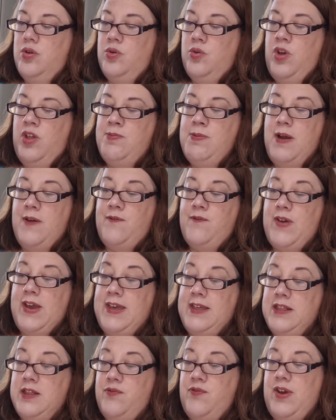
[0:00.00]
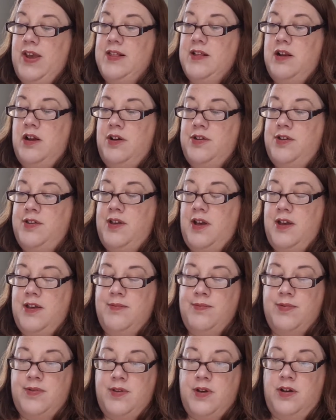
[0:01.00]
With my face-to-face classes that
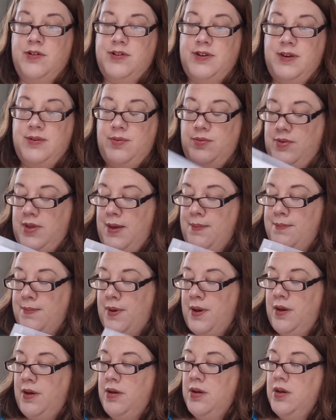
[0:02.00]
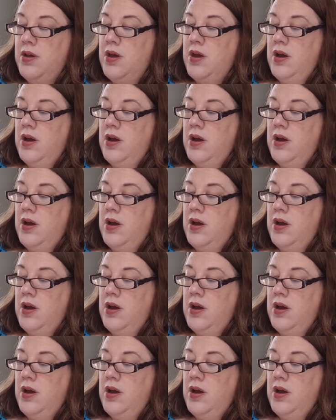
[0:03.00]
I'm starting in September,